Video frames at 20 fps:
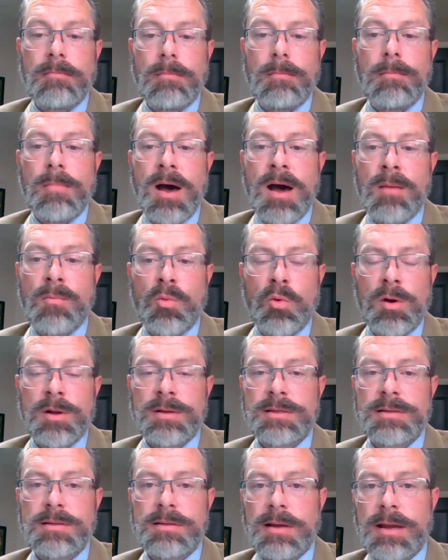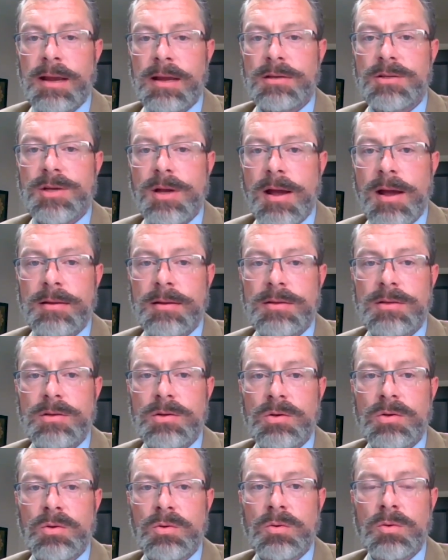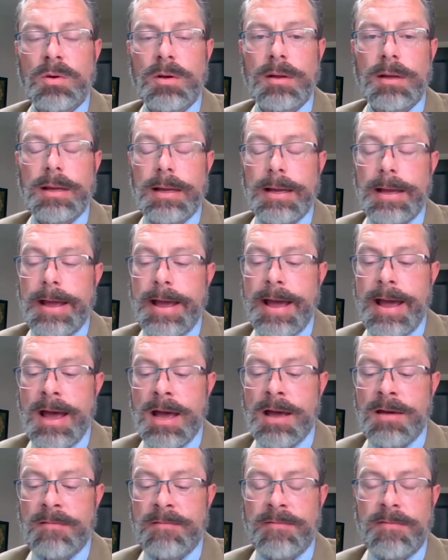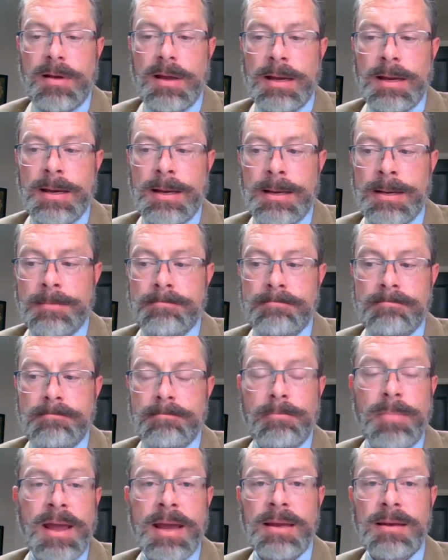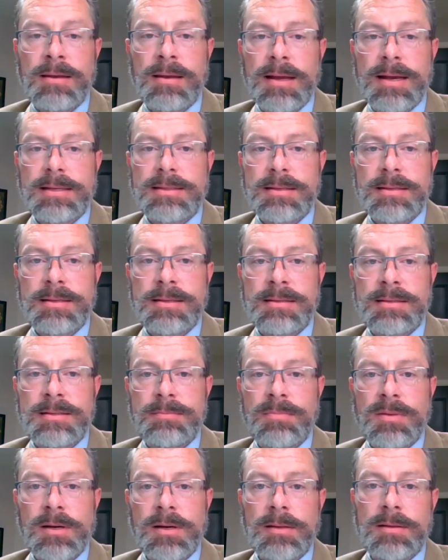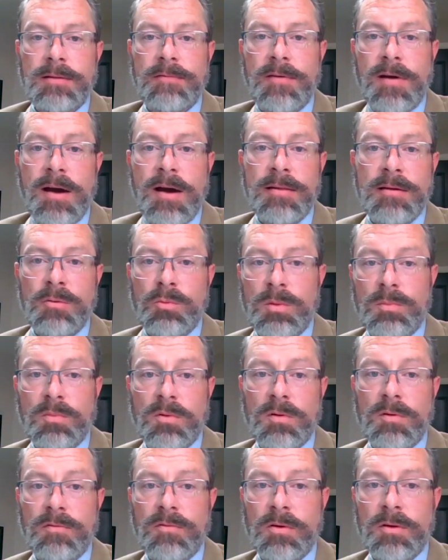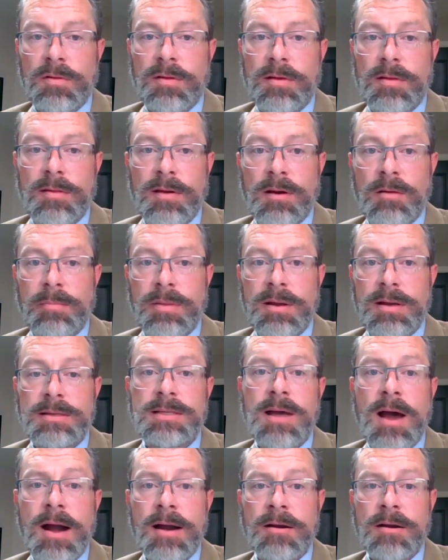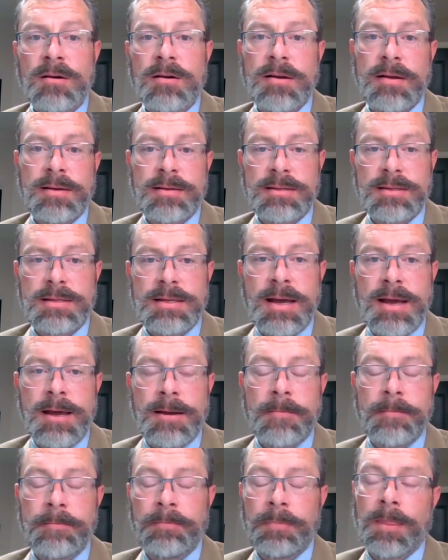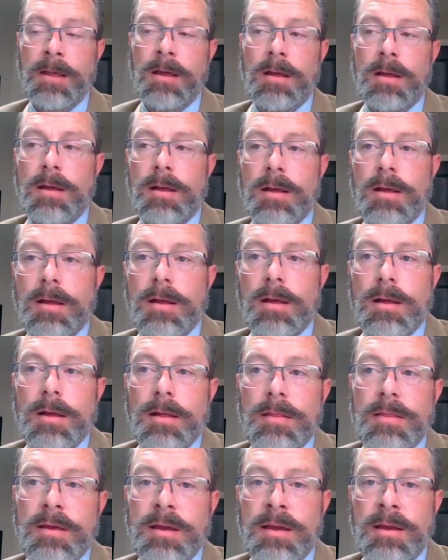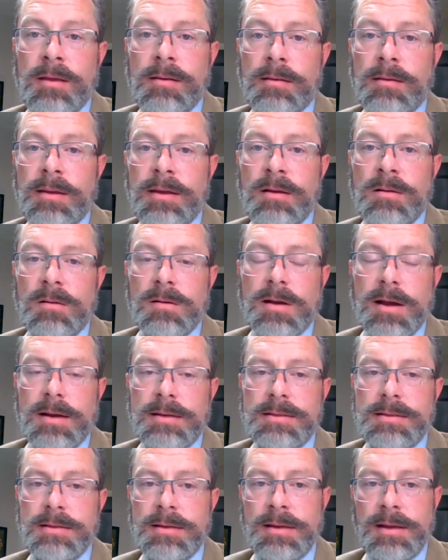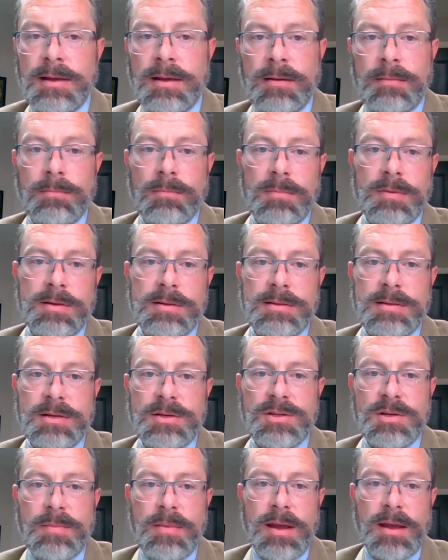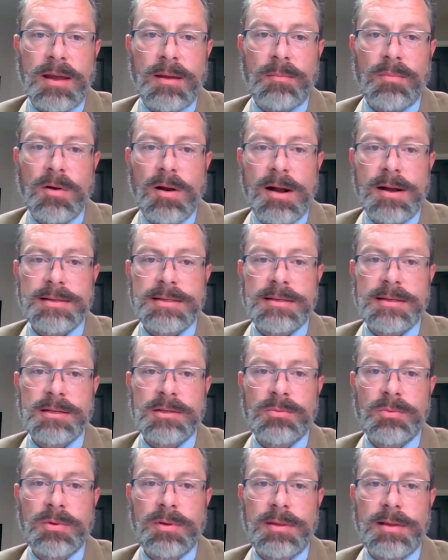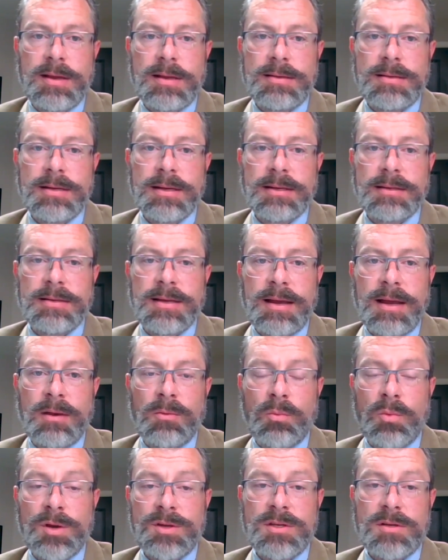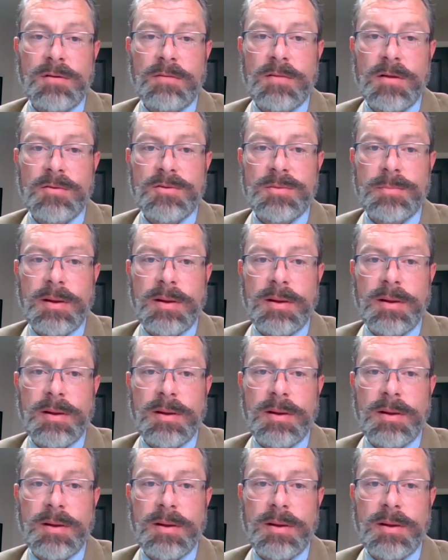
mom wants a child to have band lessons, but the father would prefer that there be soccer instead. The legal custody decision-making process would then dictate which of those